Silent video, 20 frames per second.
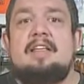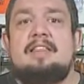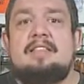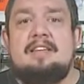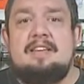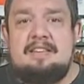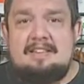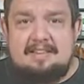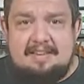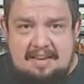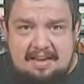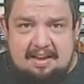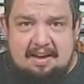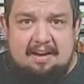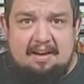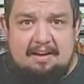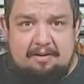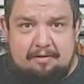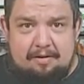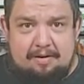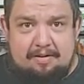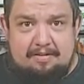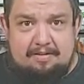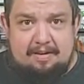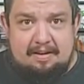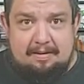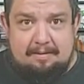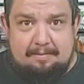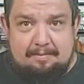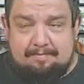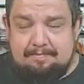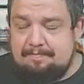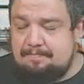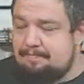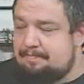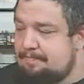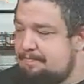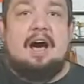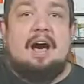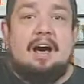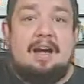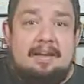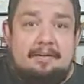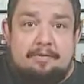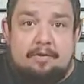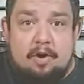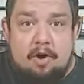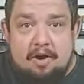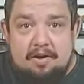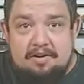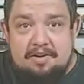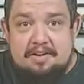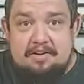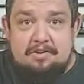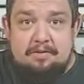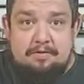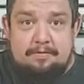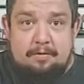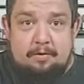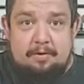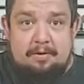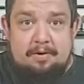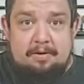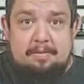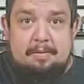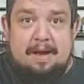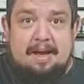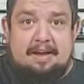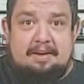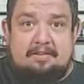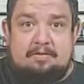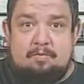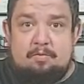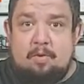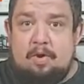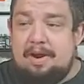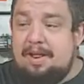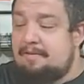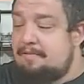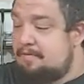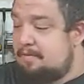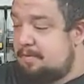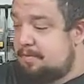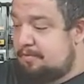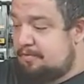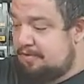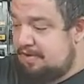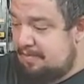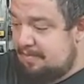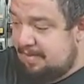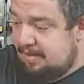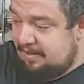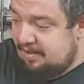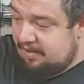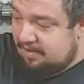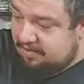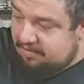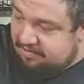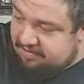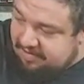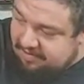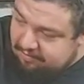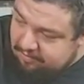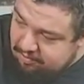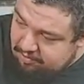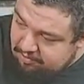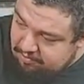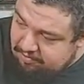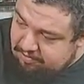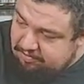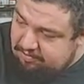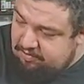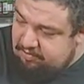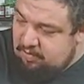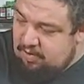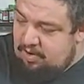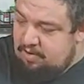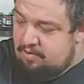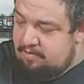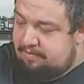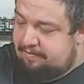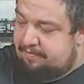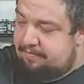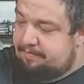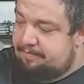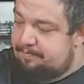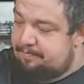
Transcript: Then dehydrate it. I have got a Ninja Foodi Max whatever 3,712.